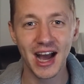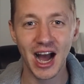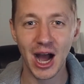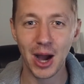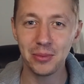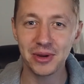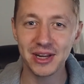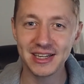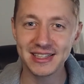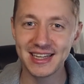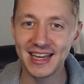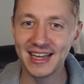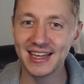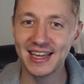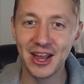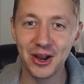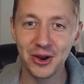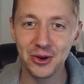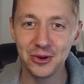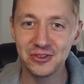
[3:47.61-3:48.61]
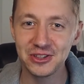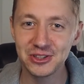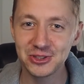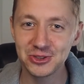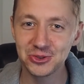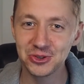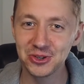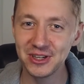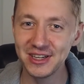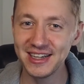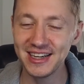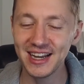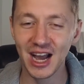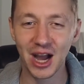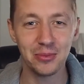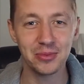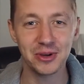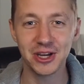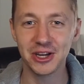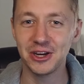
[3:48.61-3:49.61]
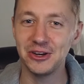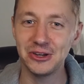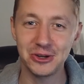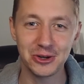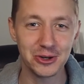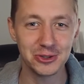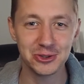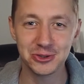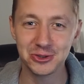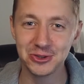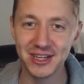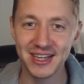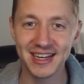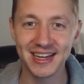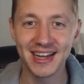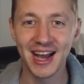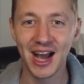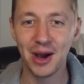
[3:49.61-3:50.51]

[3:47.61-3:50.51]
I'm going to take care of this tree. I'm going to nurture it.